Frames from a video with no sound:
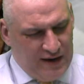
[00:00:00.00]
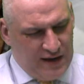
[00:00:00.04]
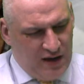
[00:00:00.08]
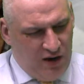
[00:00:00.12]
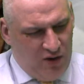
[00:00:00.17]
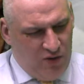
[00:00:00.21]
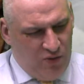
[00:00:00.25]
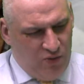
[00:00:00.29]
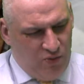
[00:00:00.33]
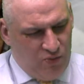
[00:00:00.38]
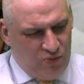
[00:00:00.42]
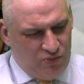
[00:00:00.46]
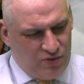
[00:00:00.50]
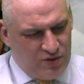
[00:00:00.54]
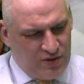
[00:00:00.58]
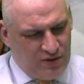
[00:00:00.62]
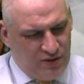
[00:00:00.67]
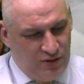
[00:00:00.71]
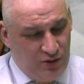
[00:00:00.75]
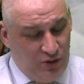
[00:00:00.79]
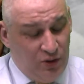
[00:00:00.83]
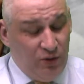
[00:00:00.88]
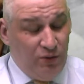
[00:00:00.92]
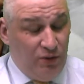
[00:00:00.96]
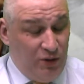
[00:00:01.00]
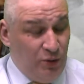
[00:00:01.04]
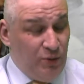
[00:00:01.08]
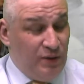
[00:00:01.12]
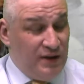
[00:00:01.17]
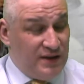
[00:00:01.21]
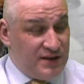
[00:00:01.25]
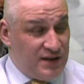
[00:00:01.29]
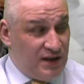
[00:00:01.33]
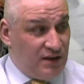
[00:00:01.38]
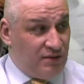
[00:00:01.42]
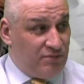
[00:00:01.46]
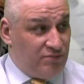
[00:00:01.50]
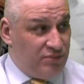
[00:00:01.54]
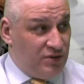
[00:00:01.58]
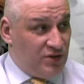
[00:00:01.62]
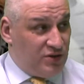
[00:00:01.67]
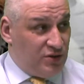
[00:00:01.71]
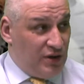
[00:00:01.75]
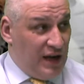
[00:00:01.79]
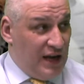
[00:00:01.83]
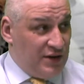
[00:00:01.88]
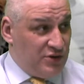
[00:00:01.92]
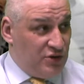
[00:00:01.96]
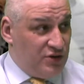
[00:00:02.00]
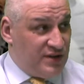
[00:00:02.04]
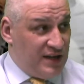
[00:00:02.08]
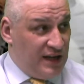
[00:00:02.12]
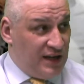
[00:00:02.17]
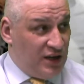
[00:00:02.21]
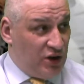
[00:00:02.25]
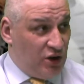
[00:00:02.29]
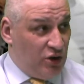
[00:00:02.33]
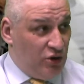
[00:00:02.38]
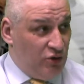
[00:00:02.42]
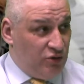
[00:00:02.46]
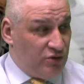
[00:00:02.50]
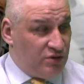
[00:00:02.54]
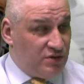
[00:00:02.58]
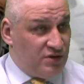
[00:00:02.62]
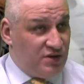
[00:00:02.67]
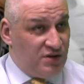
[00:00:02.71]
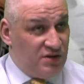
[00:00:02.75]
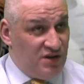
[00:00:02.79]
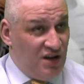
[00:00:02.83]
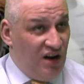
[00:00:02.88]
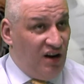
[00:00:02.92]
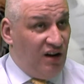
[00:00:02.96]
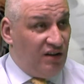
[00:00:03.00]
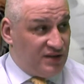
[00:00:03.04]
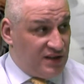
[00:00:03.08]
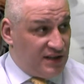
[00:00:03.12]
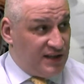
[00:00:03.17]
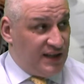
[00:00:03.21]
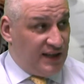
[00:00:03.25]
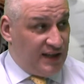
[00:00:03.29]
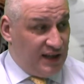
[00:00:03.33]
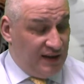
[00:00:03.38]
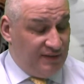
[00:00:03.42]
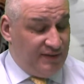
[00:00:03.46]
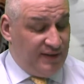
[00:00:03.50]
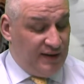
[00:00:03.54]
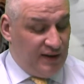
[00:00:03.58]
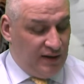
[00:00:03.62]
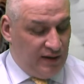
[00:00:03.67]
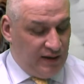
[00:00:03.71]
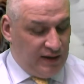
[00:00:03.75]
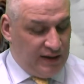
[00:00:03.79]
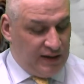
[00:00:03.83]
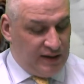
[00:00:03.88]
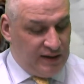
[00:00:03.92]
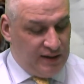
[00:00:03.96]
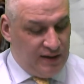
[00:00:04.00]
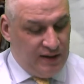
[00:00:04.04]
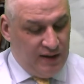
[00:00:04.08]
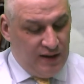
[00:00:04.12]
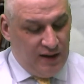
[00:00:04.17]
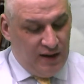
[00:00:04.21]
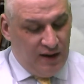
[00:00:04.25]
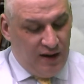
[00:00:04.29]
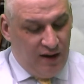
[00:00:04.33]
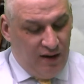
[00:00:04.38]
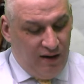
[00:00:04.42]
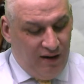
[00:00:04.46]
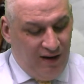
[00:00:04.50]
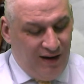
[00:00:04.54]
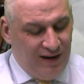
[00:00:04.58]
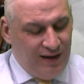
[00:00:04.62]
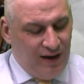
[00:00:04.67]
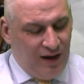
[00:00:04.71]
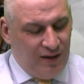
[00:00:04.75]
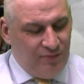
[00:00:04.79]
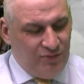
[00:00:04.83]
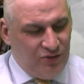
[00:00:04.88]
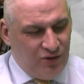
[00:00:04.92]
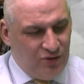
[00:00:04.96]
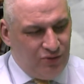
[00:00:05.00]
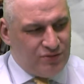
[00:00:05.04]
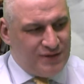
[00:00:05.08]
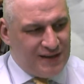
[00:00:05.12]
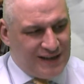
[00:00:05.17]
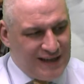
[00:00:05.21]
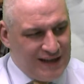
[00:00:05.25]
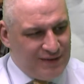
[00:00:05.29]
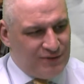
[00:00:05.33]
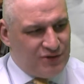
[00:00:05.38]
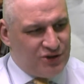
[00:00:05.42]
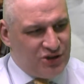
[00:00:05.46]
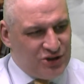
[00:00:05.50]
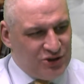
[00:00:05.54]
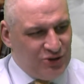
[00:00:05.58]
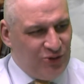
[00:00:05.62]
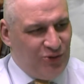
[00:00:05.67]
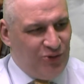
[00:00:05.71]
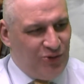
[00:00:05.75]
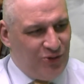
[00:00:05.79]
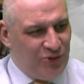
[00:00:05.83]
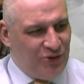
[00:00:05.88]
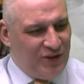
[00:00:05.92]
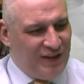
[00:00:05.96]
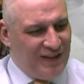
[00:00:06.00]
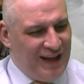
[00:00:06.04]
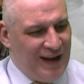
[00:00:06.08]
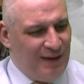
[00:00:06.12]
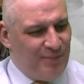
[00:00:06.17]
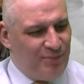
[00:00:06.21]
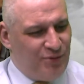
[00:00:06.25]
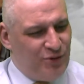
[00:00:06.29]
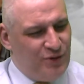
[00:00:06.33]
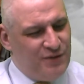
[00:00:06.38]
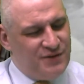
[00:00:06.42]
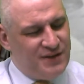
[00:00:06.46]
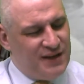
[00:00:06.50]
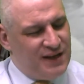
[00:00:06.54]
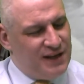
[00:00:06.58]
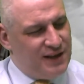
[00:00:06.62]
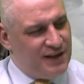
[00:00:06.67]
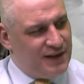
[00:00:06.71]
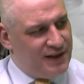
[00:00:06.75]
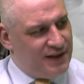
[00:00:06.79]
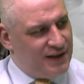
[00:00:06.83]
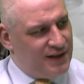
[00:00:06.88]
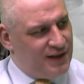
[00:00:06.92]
Gold, who is, as you said, a good yardstick, if you like, I'm not altogether sure that proves anything.